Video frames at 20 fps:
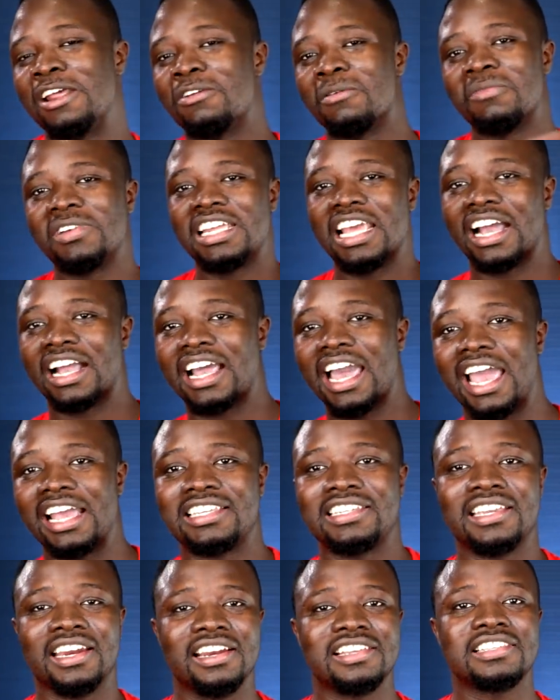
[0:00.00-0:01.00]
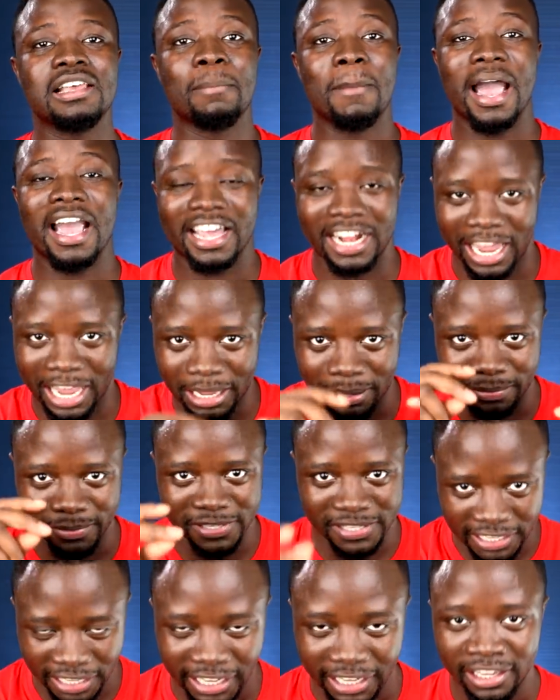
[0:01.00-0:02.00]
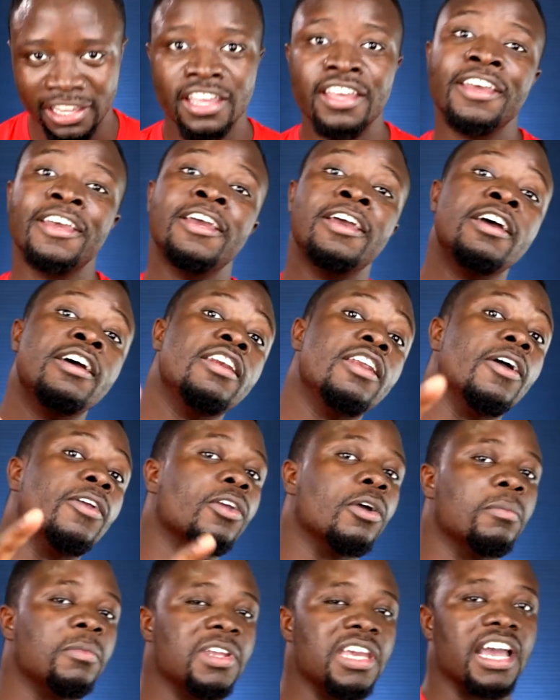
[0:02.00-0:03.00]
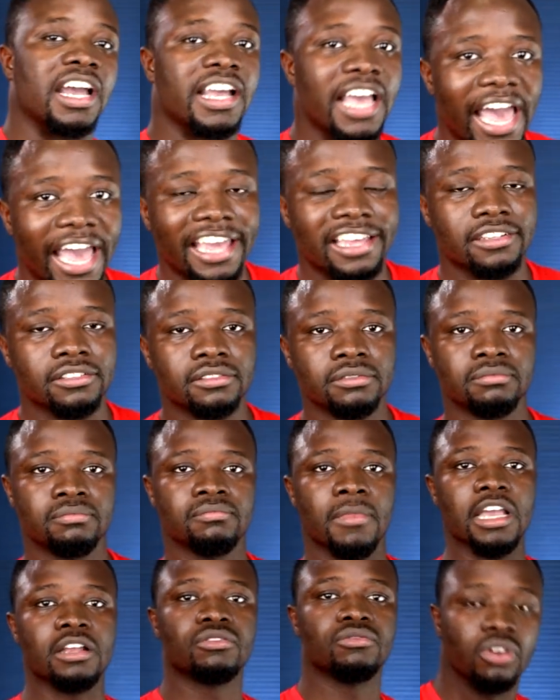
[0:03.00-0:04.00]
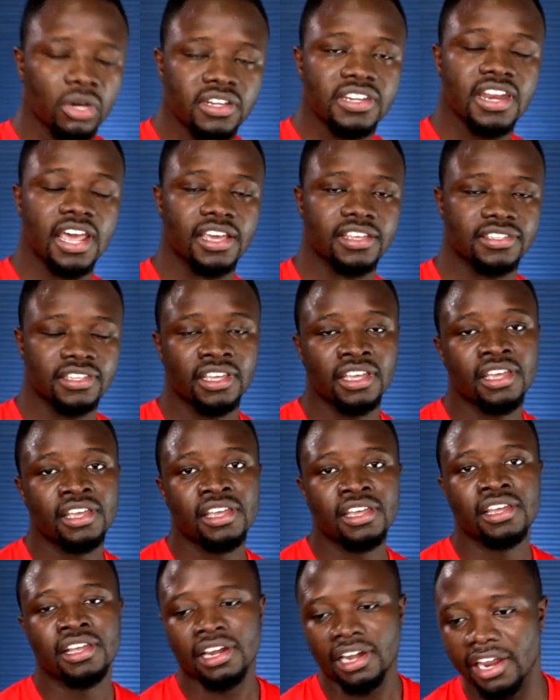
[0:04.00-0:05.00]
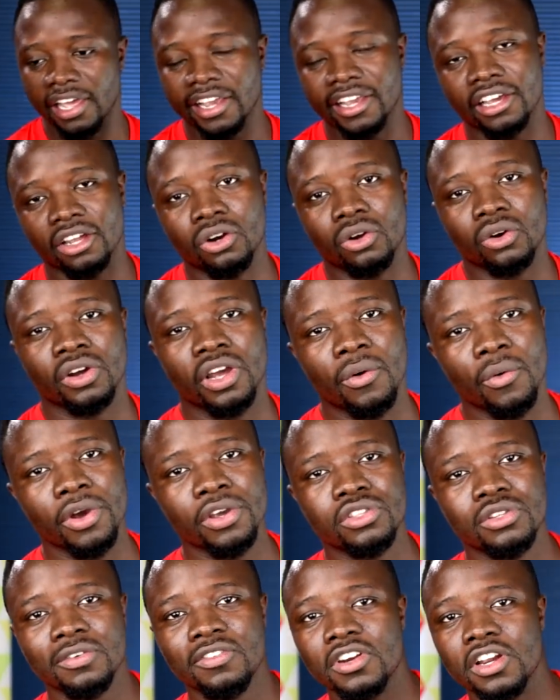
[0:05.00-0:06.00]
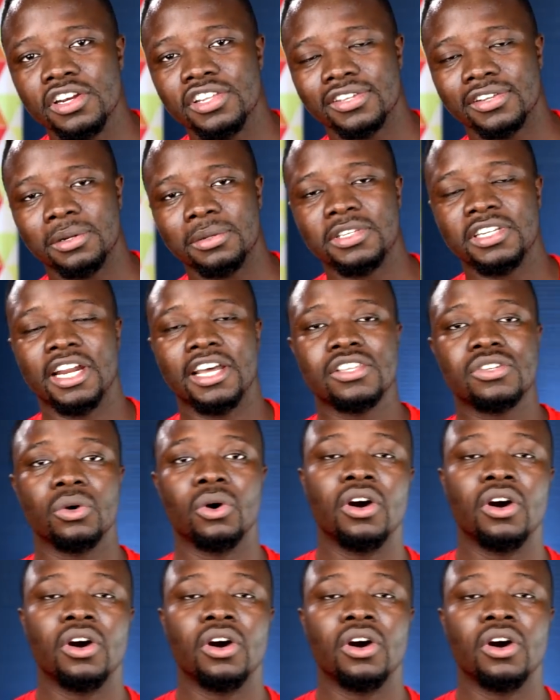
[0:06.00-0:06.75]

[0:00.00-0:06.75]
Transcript: then you're a guy. Children, say Magraheb, say, then you're a guy. My goodness. Link in the YouTube video description as